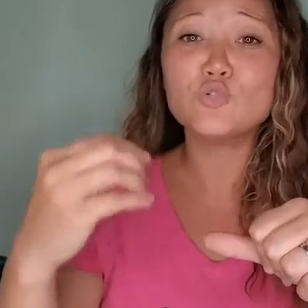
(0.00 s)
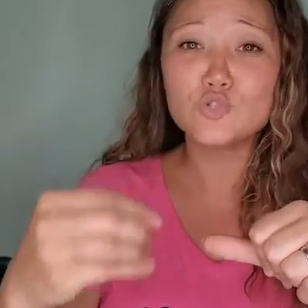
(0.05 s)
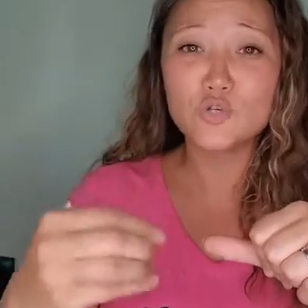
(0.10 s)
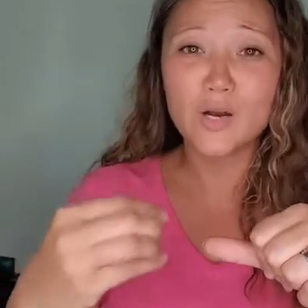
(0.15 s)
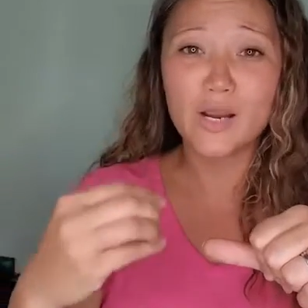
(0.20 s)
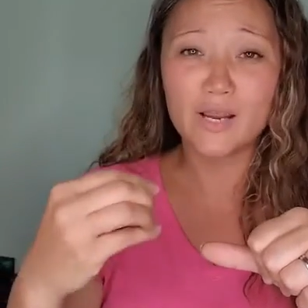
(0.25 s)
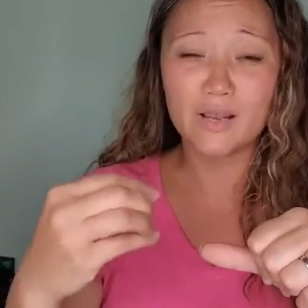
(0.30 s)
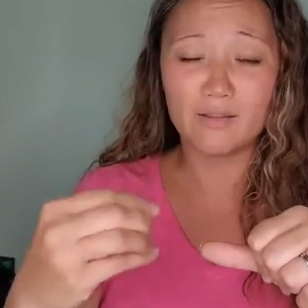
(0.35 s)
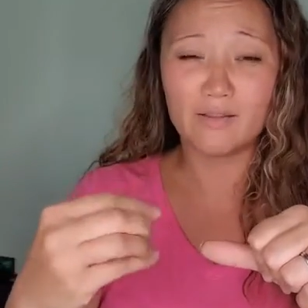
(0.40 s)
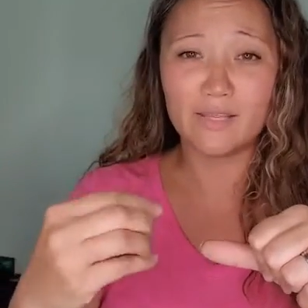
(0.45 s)

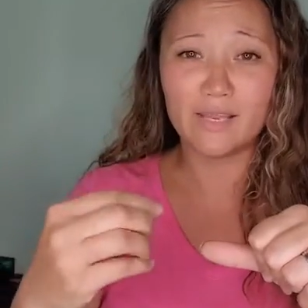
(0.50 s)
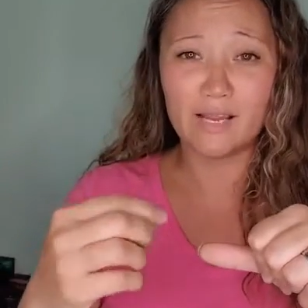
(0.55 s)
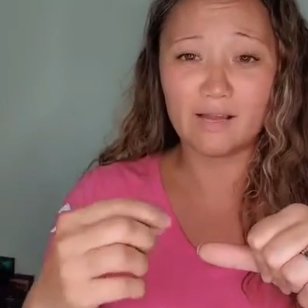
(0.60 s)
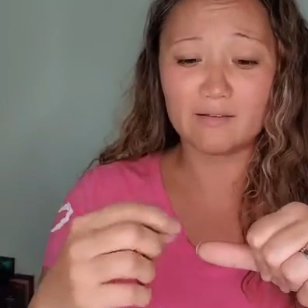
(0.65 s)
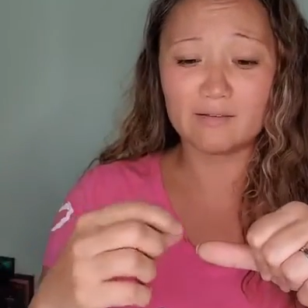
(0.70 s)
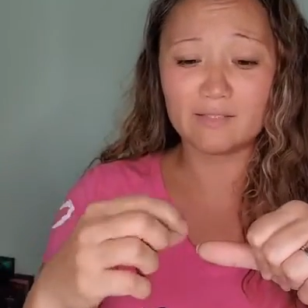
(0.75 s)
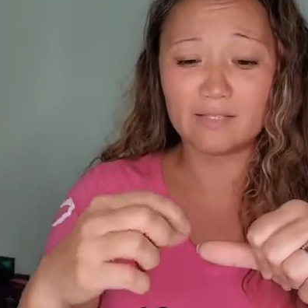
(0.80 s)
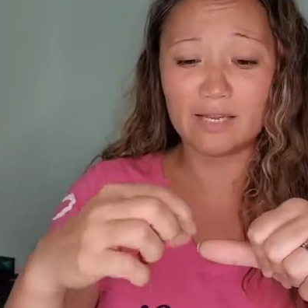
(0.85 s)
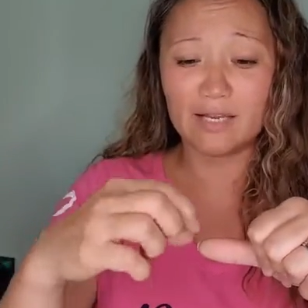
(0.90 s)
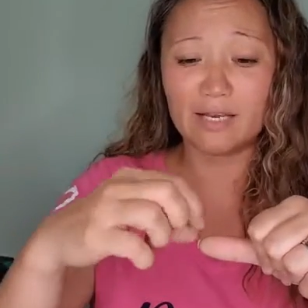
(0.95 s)
dry on the
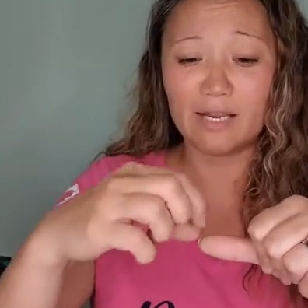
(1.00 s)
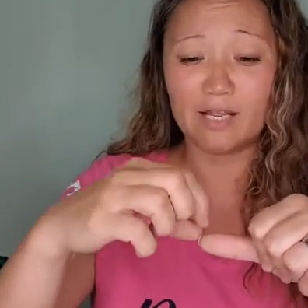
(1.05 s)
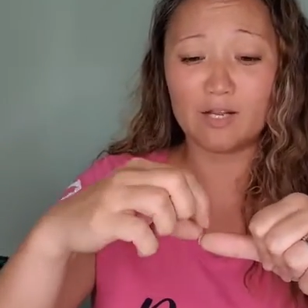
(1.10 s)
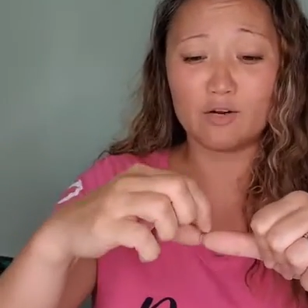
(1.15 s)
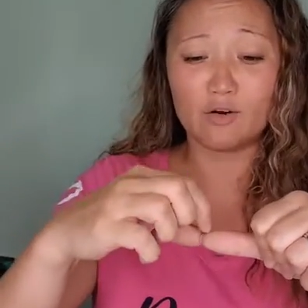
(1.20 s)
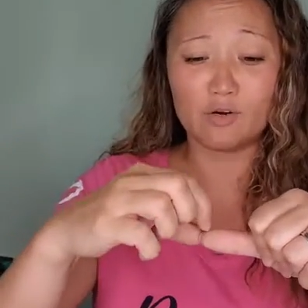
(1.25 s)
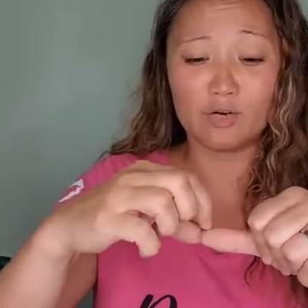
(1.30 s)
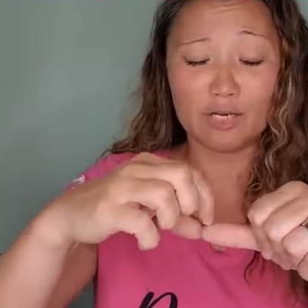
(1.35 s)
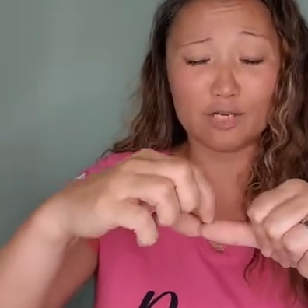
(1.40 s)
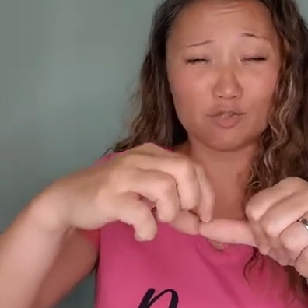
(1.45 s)
outside and had
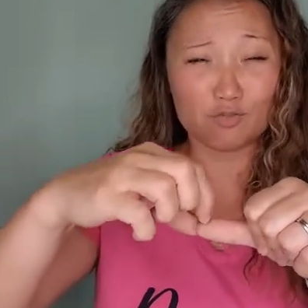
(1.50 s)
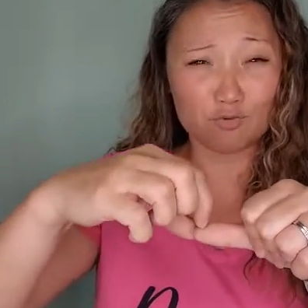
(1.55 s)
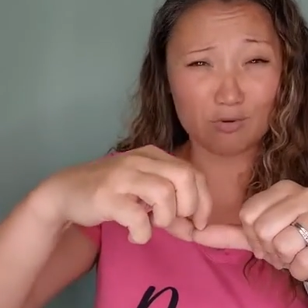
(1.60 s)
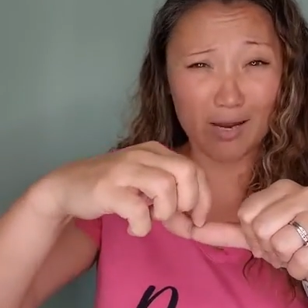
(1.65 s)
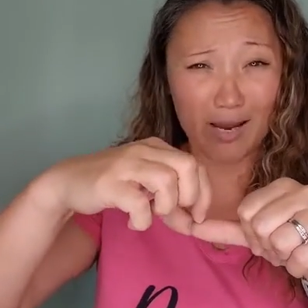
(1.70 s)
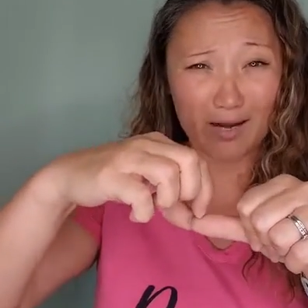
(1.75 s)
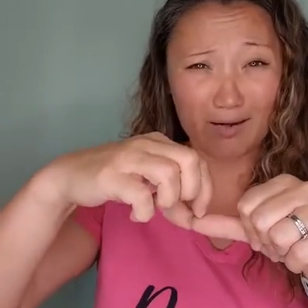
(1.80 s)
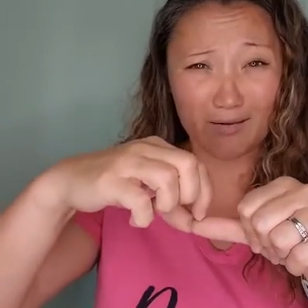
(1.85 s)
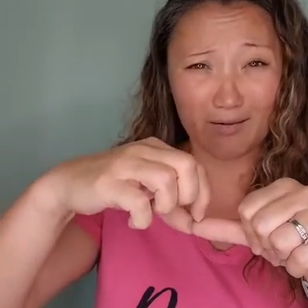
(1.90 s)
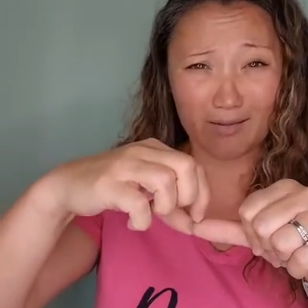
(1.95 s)
already
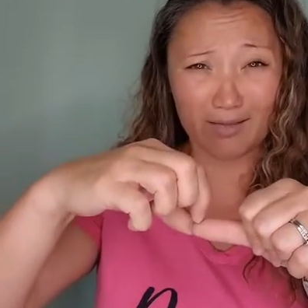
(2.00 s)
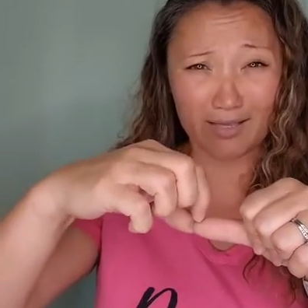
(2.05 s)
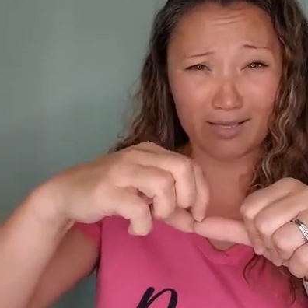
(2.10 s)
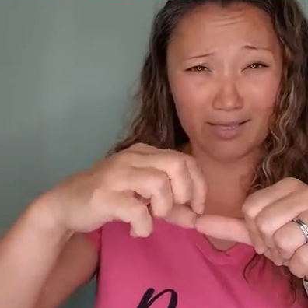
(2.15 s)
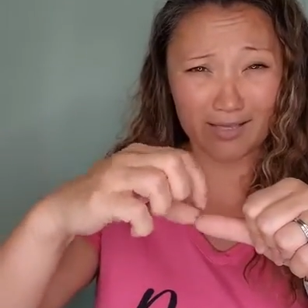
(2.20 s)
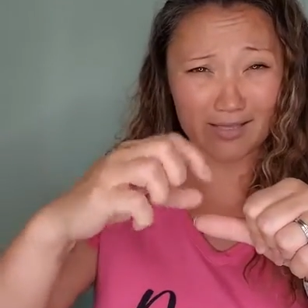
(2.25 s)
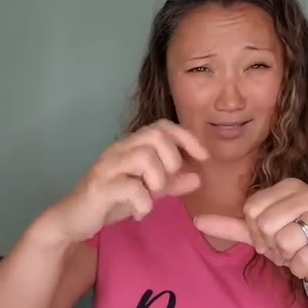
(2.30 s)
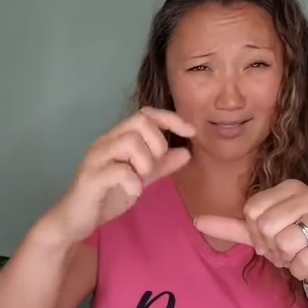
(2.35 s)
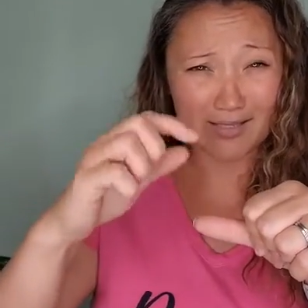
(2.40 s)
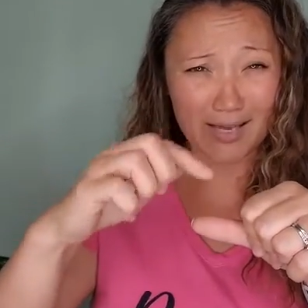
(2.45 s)
dried on the
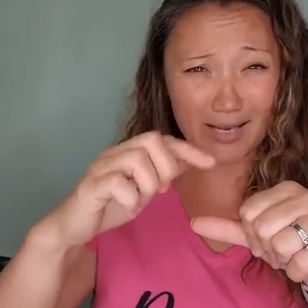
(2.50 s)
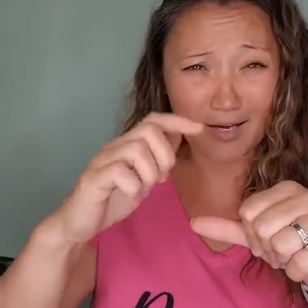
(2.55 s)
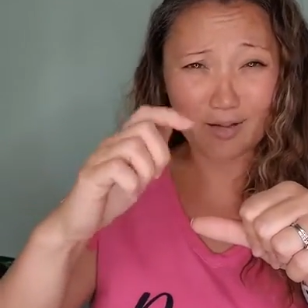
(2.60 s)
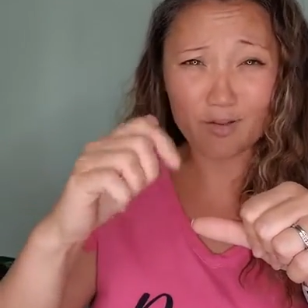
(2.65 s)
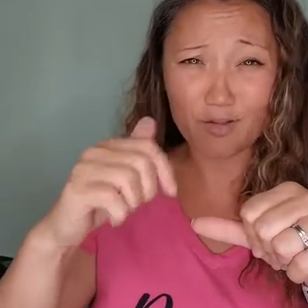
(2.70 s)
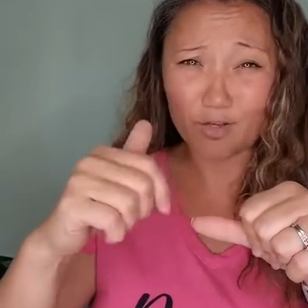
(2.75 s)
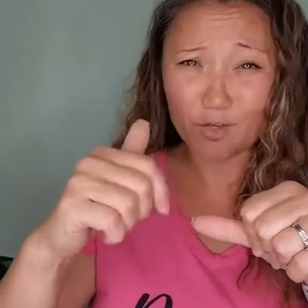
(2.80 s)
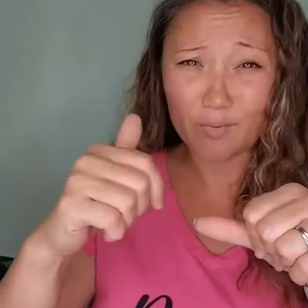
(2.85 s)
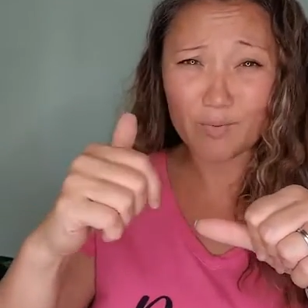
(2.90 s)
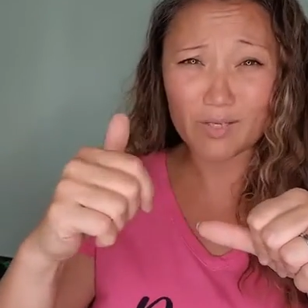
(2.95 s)
inside a
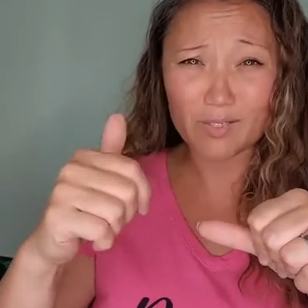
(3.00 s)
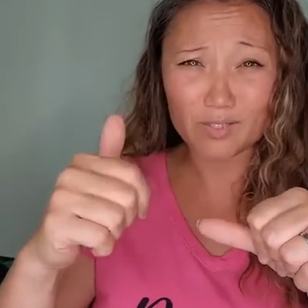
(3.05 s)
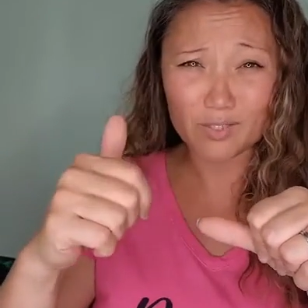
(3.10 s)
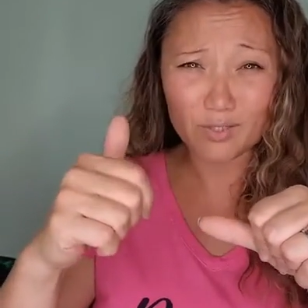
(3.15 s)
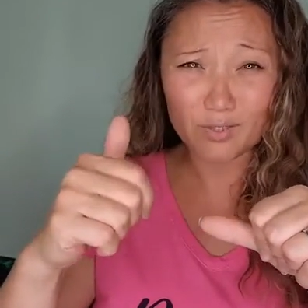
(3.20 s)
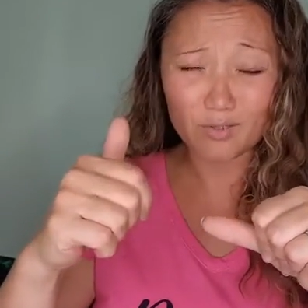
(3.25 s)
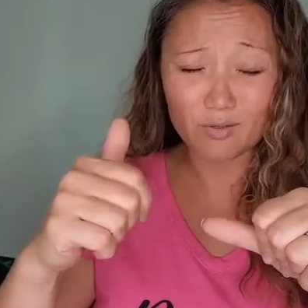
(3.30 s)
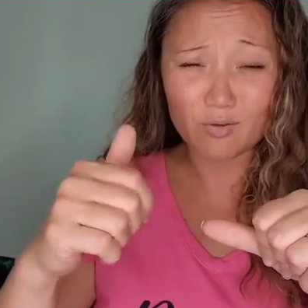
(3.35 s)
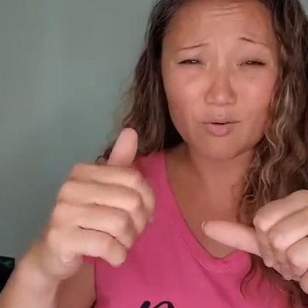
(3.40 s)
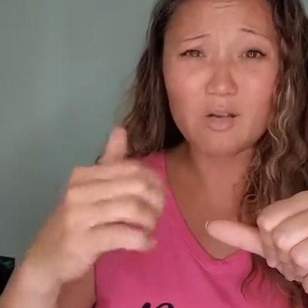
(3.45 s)
little bit
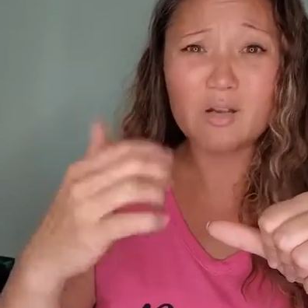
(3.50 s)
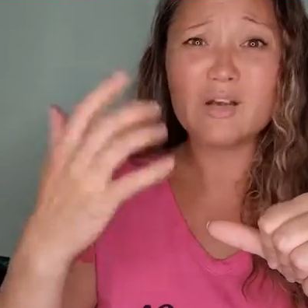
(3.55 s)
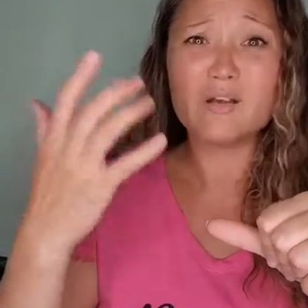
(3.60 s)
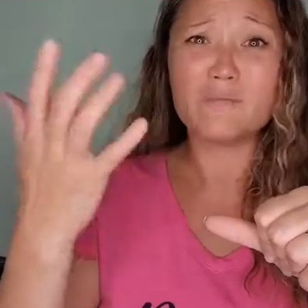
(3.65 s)
too,